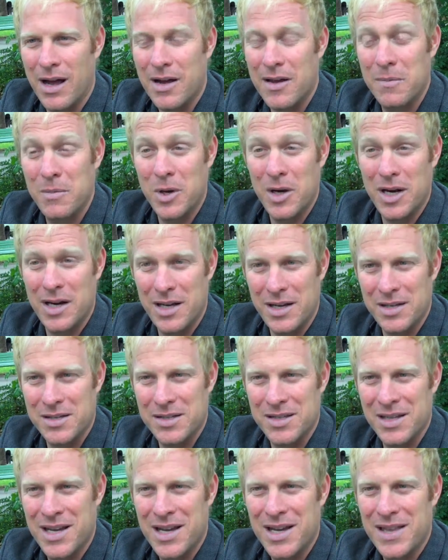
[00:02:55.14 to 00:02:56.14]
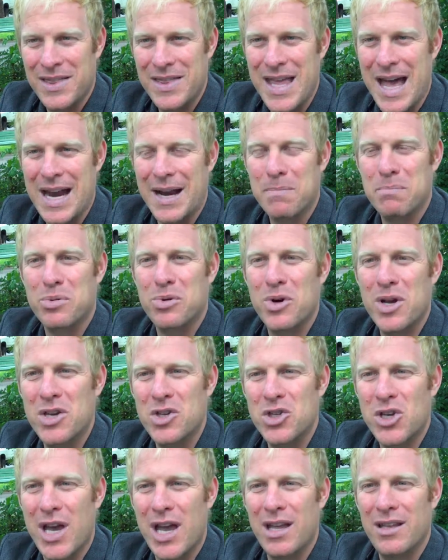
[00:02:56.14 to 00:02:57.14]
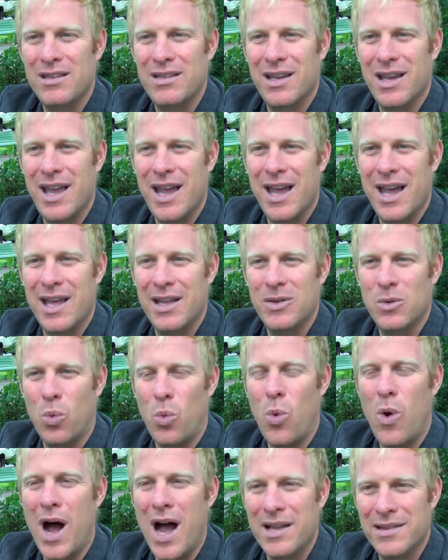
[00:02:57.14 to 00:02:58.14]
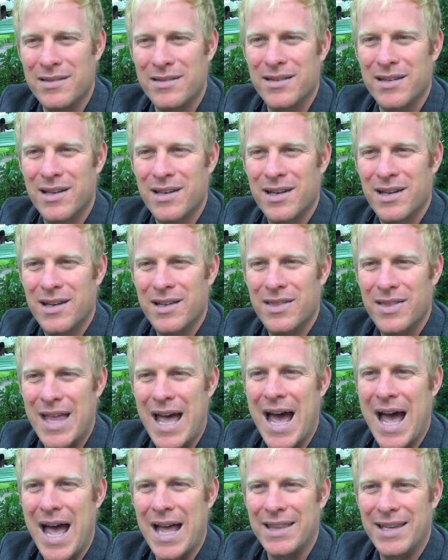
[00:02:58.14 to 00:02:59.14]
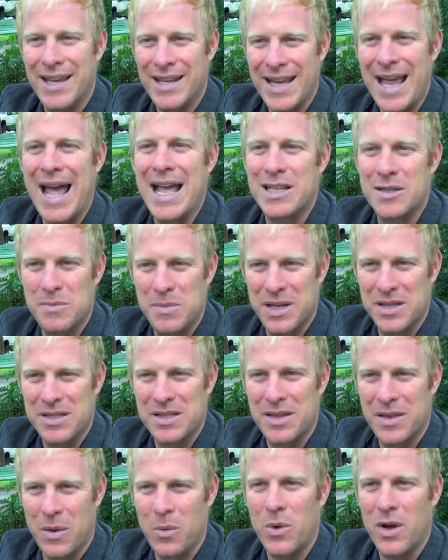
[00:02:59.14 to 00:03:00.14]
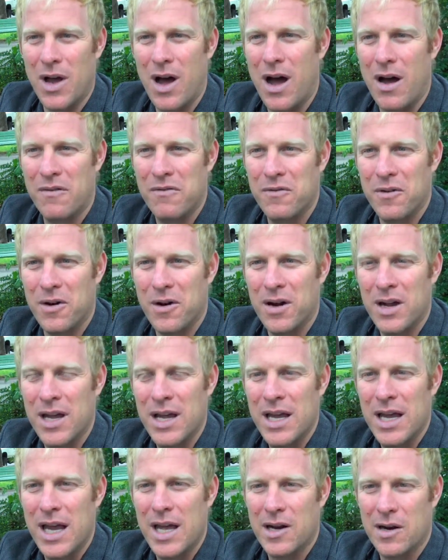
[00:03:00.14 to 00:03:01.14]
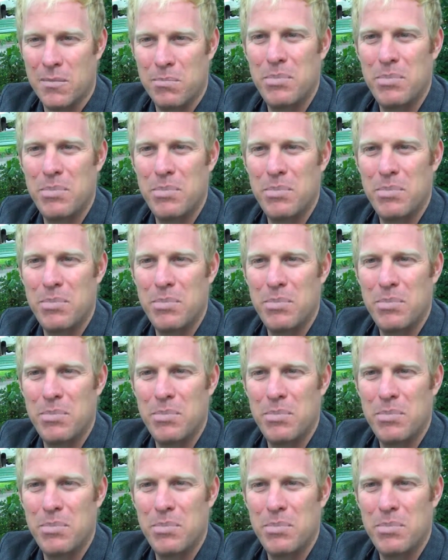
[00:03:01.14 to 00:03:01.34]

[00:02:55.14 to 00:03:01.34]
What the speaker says: communities that appreciate and want that enhancements that we offer, and are